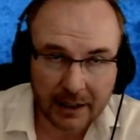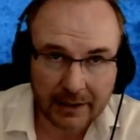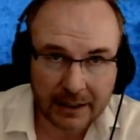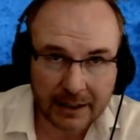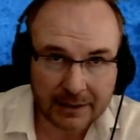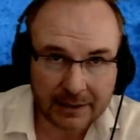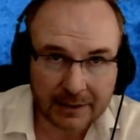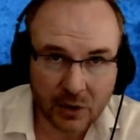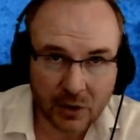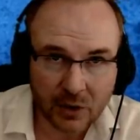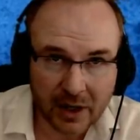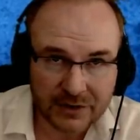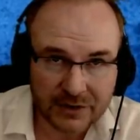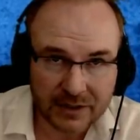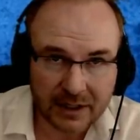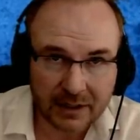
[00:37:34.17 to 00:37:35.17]
that the
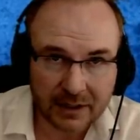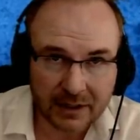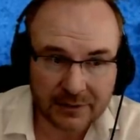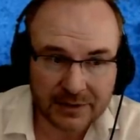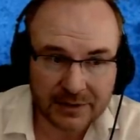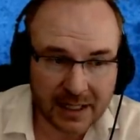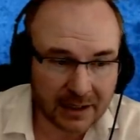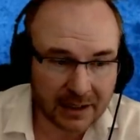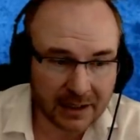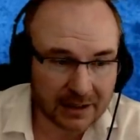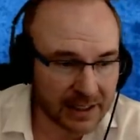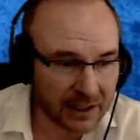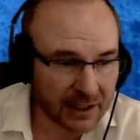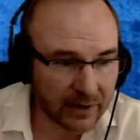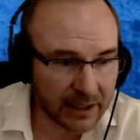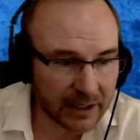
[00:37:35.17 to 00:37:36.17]
prophecy of Ze-
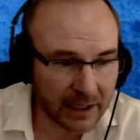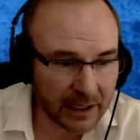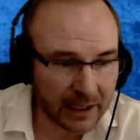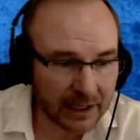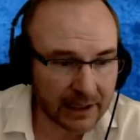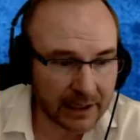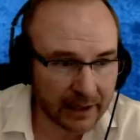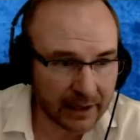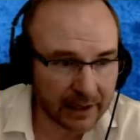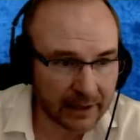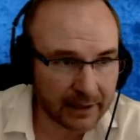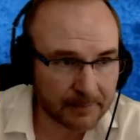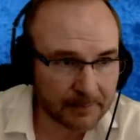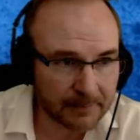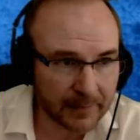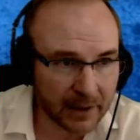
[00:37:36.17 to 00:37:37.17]
Zechariah nine
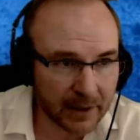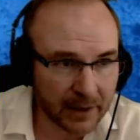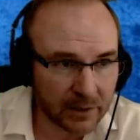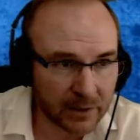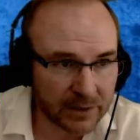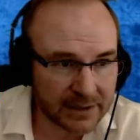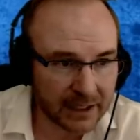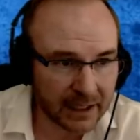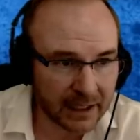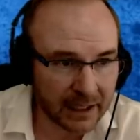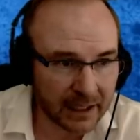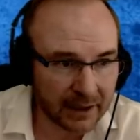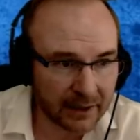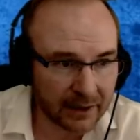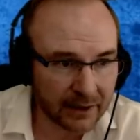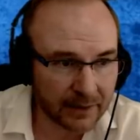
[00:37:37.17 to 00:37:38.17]
nine that we're seeing
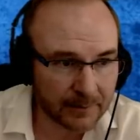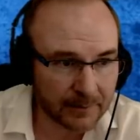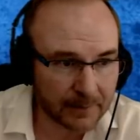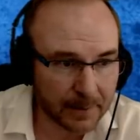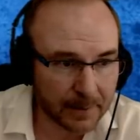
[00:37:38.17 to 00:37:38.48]
here